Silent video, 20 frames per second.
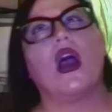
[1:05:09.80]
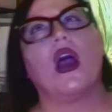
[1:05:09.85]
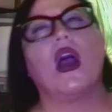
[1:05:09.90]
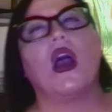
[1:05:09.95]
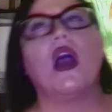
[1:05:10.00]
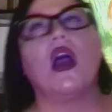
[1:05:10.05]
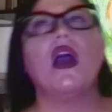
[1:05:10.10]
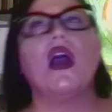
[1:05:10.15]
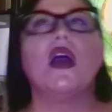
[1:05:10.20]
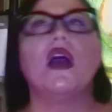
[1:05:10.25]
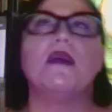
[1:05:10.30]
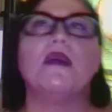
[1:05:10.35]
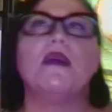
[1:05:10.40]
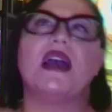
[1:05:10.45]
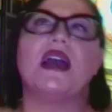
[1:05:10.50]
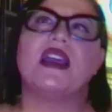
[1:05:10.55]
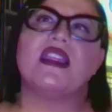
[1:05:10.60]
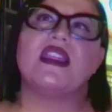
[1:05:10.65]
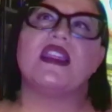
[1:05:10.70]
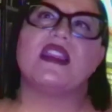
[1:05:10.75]

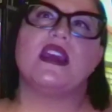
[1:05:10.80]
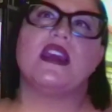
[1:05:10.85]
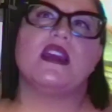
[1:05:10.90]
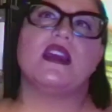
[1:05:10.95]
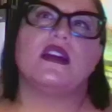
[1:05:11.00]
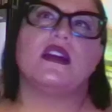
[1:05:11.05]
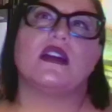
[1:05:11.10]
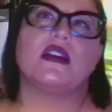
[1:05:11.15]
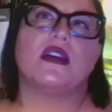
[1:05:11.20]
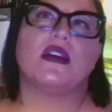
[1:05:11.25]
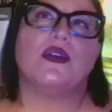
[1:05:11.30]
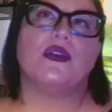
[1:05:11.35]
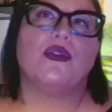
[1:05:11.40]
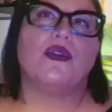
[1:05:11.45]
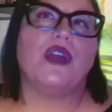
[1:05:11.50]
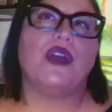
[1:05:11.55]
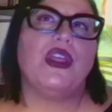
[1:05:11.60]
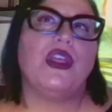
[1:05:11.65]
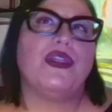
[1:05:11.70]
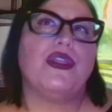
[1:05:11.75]
I think
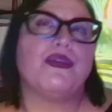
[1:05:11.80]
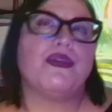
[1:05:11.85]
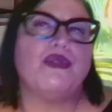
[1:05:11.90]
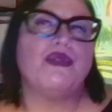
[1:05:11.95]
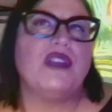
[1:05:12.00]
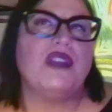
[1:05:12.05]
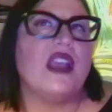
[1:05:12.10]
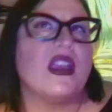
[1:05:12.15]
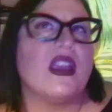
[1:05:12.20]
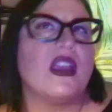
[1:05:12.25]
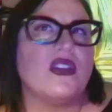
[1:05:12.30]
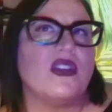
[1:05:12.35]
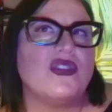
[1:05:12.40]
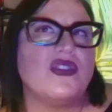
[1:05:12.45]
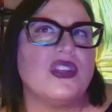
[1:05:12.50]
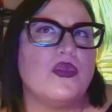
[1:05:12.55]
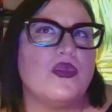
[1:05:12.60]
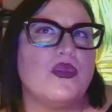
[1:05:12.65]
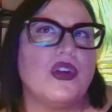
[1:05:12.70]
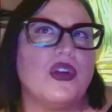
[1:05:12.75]
through the
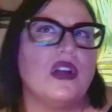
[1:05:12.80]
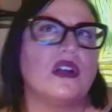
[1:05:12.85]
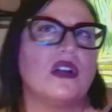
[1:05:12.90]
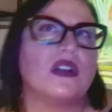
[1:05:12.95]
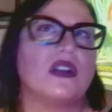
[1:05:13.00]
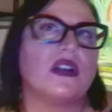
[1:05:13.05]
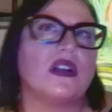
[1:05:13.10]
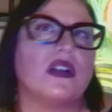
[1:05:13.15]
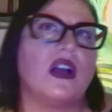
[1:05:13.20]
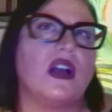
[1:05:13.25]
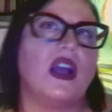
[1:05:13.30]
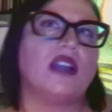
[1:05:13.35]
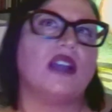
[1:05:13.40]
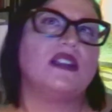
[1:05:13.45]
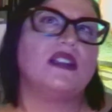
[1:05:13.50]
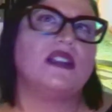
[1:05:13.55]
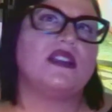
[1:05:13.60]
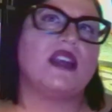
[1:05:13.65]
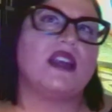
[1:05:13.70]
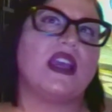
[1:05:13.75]
energy work, I'd
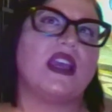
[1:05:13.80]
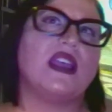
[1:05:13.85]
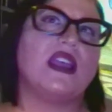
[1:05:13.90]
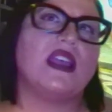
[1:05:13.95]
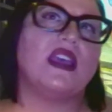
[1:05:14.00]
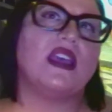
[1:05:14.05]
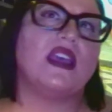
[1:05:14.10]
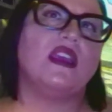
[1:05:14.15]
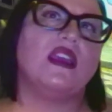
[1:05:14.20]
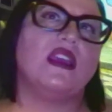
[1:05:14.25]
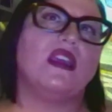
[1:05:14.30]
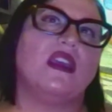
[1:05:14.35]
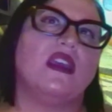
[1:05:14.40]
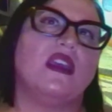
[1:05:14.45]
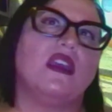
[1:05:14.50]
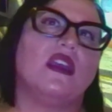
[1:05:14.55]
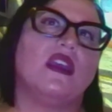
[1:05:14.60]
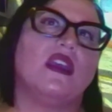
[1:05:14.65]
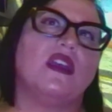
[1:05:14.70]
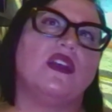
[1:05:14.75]
say,
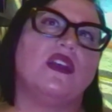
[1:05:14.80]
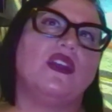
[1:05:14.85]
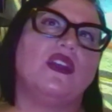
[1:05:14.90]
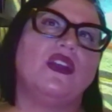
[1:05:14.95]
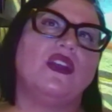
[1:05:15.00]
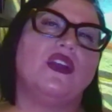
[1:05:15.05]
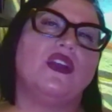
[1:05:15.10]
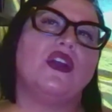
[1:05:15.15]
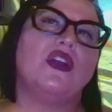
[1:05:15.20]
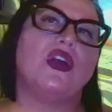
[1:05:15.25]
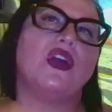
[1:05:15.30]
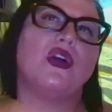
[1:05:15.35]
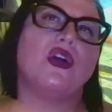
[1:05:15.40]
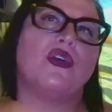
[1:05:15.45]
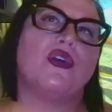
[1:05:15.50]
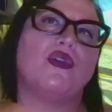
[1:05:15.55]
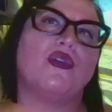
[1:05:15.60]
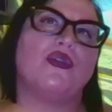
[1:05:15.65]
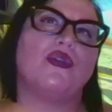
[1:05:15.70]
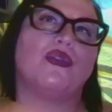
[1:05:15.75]
you
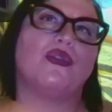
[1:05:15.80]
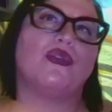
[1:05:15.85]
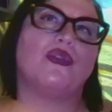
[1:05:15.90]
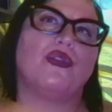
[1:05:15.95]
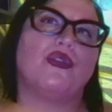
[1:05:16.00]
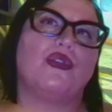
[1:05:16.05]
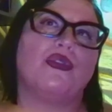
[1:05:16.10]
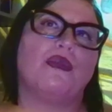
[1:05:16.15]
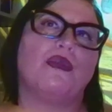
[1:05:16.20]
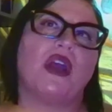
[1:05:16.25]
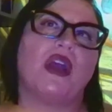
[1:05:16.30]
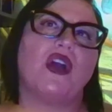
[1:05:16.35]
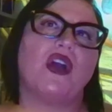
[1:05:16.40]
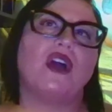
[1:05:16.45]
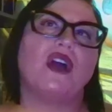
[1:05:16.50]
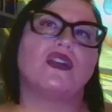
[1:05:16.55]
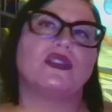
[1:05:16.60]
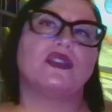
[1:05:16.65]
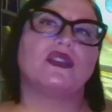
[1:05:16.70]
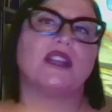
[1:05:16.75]
know, my
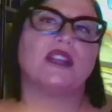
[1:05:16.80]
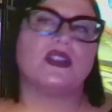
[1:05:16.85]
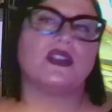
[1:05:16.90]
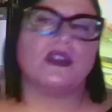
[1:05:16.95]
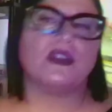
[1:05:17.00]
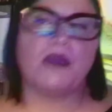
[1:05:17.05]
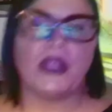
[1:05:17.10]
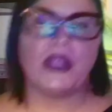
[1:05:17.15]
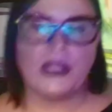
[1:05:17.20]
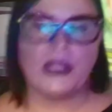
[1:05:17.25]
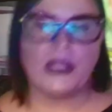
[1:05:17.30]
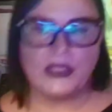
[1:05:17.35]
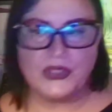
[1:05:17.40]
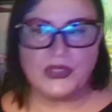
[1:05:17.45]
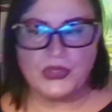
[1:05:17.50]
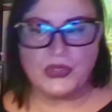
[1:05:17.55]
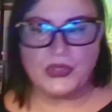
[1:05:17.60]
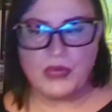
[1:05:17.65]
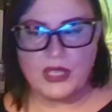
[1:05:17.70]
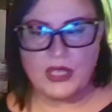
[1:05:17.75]
heart goes out to parents
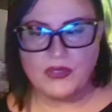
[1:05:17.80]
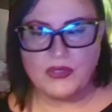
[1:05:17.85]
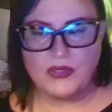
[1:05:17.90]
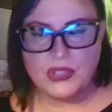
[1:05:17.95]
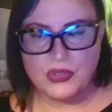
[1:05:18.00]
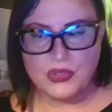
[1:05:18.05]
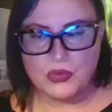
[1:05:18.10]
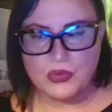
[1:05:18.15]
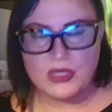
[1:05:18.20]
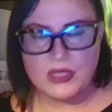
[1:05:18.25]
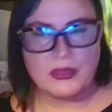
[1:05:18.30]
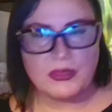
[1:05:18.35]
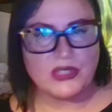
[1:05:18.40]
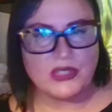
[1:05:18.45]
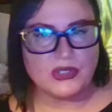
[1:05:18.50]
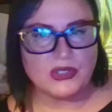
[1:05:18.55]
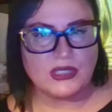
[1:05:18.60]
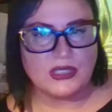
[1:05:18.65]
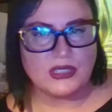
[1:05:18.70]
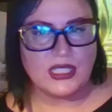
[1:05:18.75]
who have children with
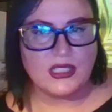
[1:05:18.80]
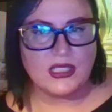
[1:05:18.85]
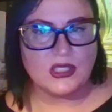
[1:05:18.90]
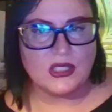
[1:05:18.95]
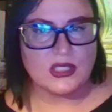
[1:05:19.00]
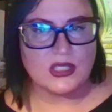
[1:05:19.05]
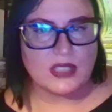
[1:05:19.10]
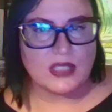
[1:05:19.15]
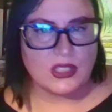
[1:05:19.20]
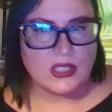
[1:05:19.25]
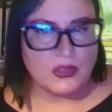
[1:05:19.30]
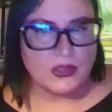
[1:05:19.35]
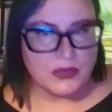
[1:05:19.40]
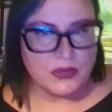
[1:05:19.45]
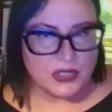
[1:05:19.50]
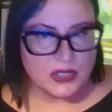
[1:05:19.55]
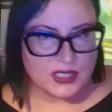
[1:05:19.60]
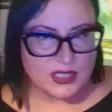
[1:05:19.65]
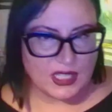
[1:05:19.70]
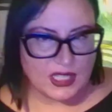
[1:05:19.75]
special needs because I know
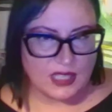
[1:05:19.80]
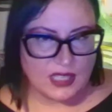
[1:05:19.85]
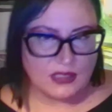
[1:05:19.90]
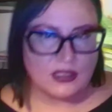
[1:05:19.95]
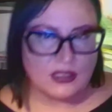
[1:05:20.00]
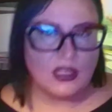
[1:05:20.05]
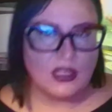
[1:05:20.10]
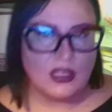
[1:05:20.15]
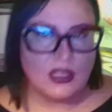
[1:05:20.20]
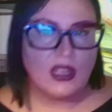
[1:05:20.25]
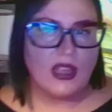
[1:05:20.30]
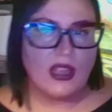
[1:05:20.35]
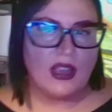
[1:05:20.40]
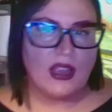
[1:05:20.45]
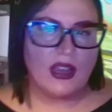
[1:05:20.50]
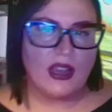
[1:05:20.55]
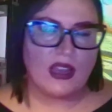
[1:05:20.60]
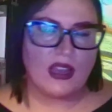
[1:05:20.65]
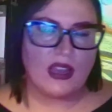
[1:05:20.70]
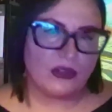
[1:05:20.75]
firsthand
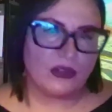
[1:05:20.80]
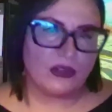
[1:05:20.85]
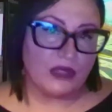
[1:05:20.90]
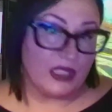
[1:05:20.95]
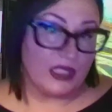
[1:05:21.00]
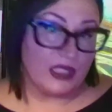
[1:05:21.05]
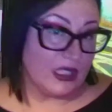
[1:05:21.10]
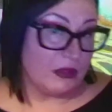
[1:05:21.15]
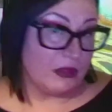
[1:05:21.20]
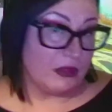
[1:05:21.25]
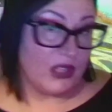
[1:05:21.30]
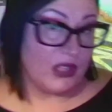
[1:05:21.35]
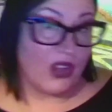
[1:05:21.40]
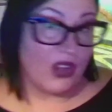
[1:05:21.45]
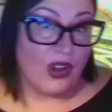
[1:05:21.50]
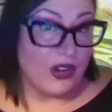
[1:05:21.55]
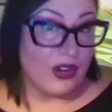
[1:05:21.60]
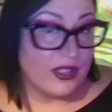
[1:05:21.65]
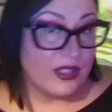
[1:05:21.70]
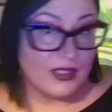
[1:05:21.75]
how that really can be
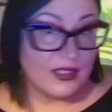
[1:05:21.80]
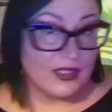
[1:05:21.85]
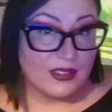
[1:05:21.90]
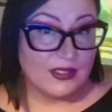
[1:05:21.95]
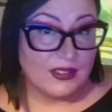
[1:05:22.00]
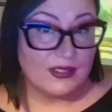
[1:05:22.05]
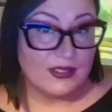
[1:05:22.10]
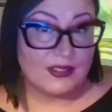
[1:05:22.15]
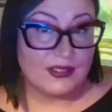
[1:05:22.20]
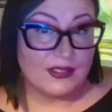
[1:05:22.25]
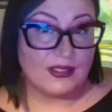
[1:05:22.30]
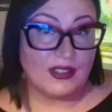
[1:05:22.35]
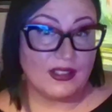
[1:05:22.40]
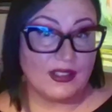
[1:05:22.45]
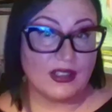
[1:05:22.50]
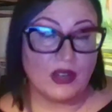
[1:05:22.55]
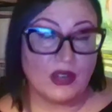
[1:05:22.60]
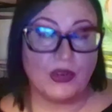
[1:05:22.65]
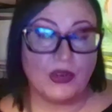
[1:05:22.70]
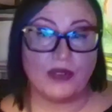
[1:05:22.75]
hard.
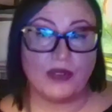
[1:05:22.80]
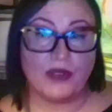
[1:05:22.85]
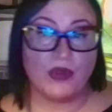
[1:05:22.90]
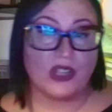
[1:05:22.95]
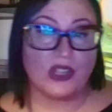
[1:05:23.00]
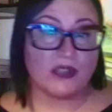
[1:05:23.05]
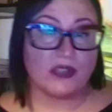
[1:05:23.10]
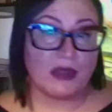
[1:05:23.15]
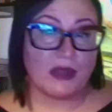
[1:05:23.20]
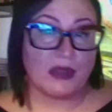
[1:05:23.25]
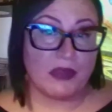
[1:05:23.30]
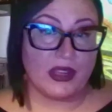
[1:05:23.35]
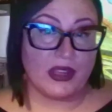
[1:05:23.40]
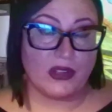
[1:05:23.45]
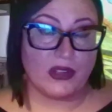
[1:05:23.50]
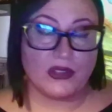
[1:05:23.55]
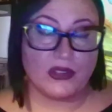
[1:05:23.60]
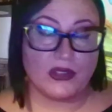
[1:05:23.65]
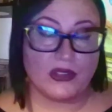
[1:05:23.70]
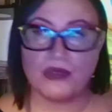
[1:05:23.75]
I've watched my
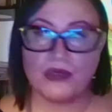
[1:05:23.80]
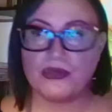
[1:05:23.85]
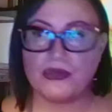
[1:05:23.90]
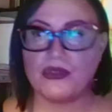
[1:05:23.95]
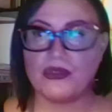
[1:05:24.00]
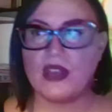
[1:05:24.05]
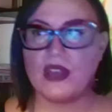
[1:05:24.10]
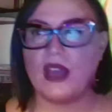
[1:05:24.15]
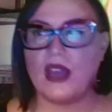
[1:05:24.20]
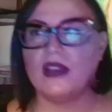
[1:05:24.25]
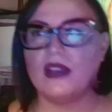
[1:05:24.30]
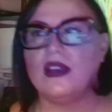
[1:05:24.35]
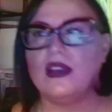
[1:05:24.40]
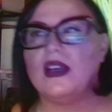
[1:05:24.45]
parents go through that.